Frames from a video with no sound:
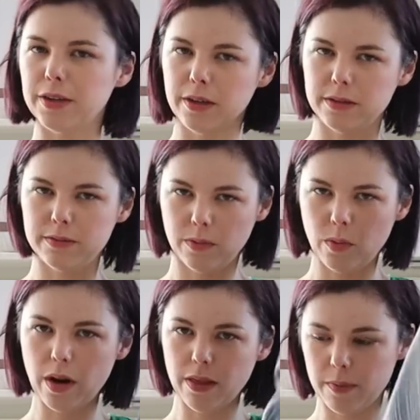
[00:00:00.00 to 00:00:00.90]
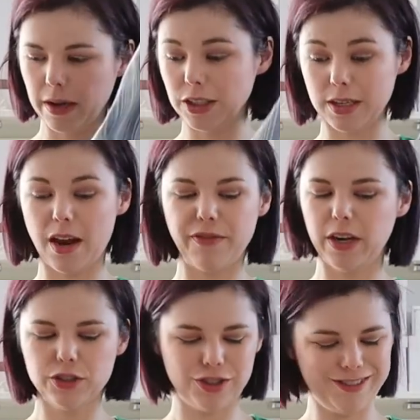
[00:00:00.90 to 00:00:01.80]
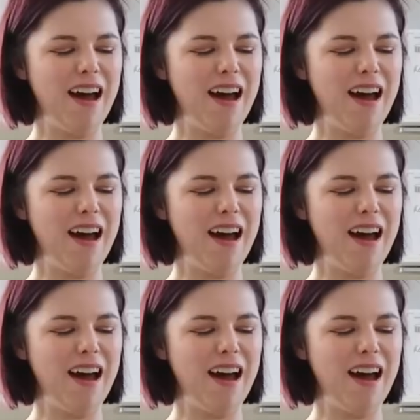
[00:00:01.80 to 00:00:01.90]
and one of them I just got finished.